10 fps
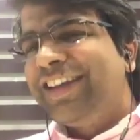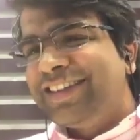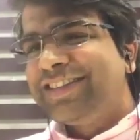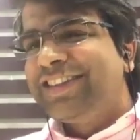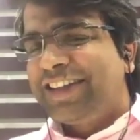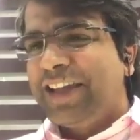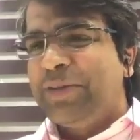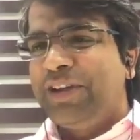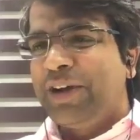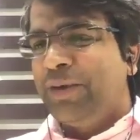Ah, yes, that
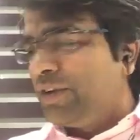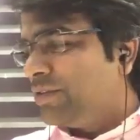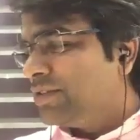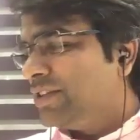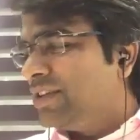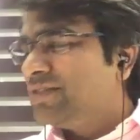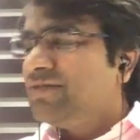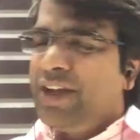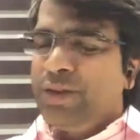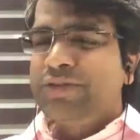can be counter question. Yes.
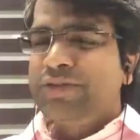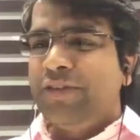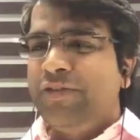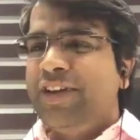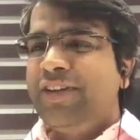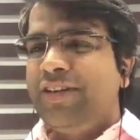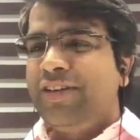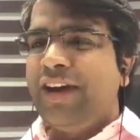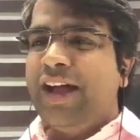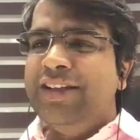So somewhere
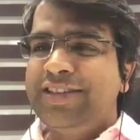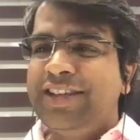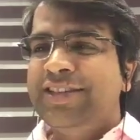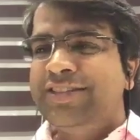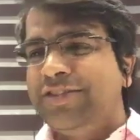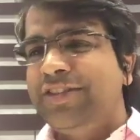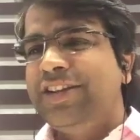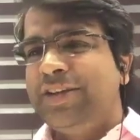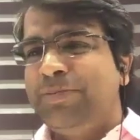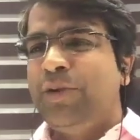answering this way
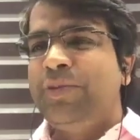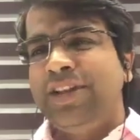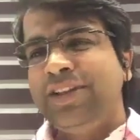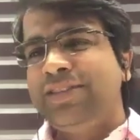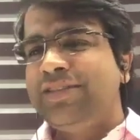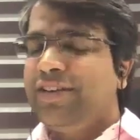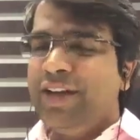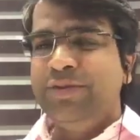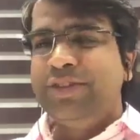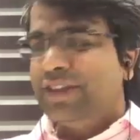in diplomatics,
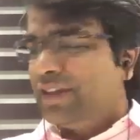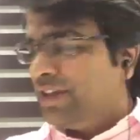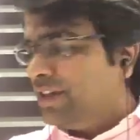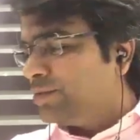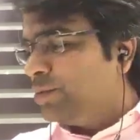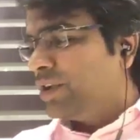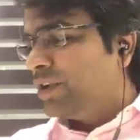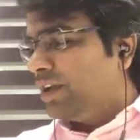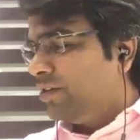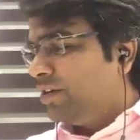I would say it's
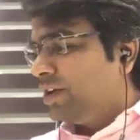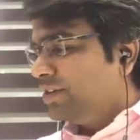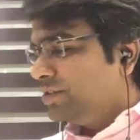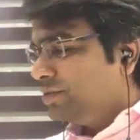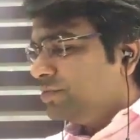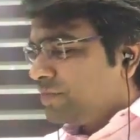okay, not an issue.